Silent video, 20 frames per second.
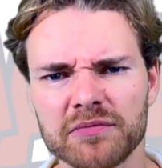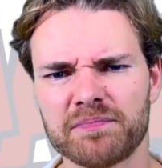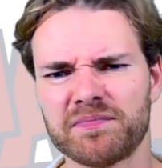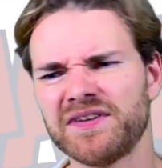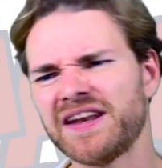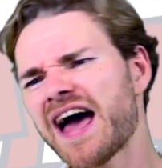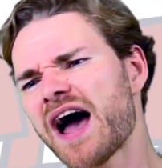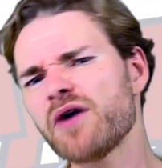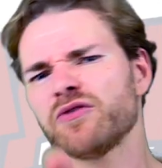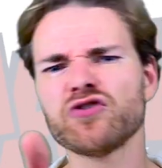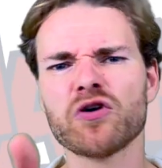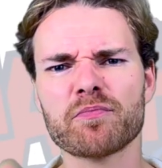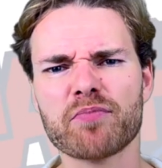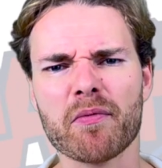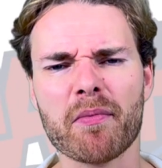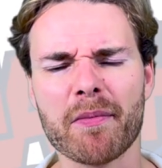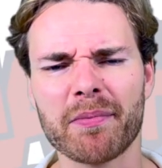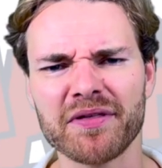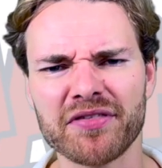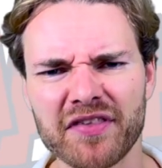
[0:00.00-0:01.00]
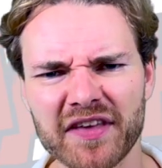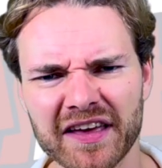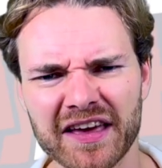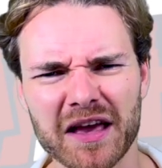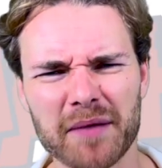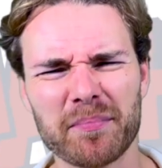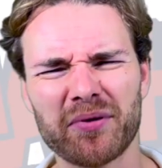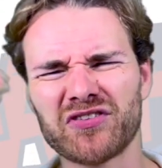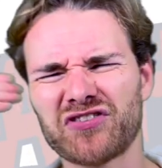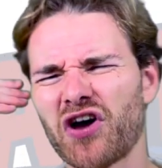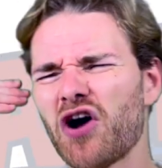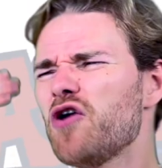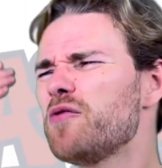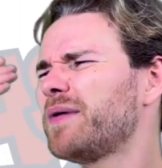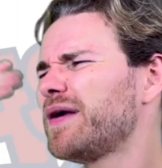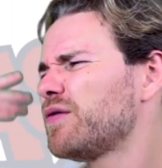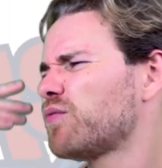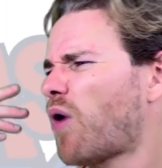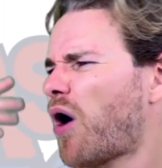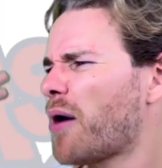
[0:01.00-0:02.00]
now you're probably thinking, but Toby,
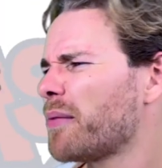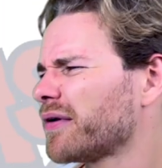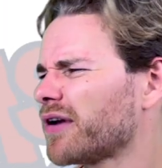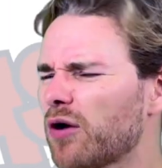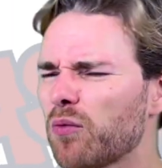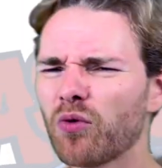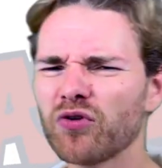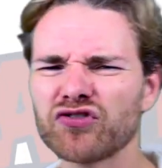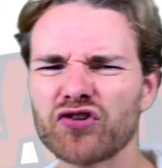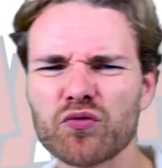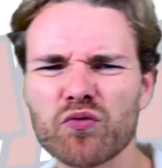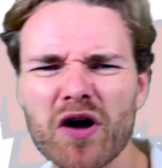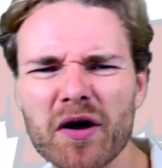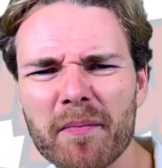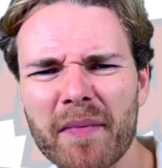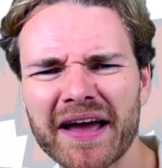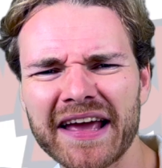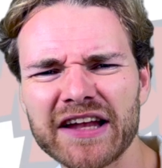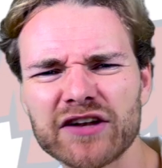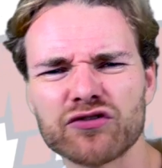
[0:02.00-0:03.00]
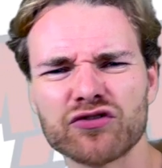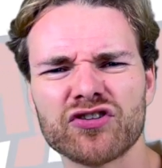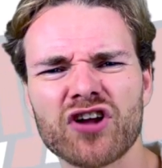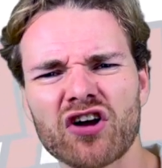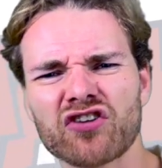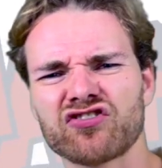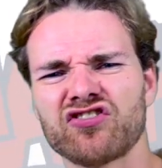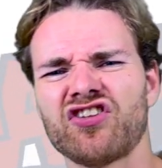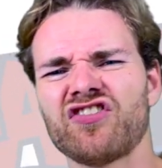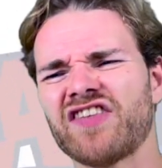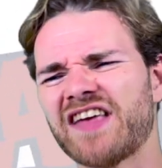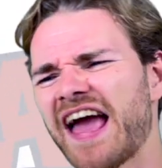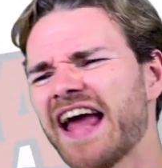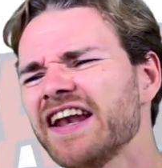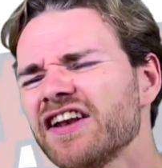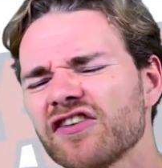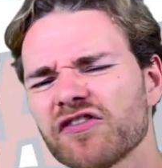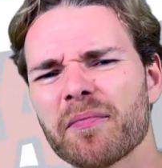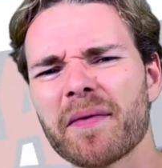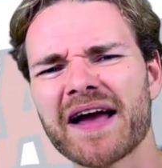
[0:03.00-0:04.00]
why would I want to write my introduction at the end
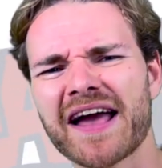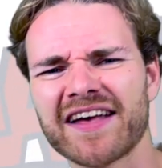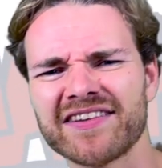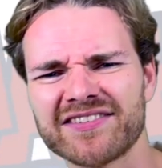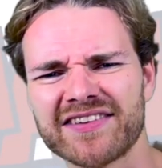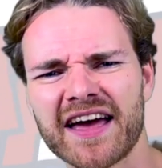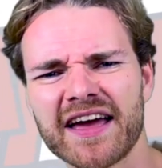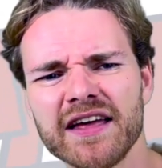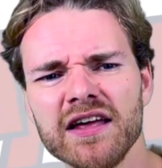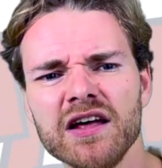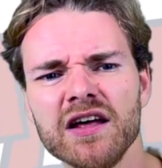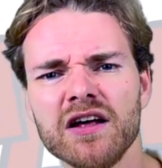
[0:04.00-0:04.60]
of my essay?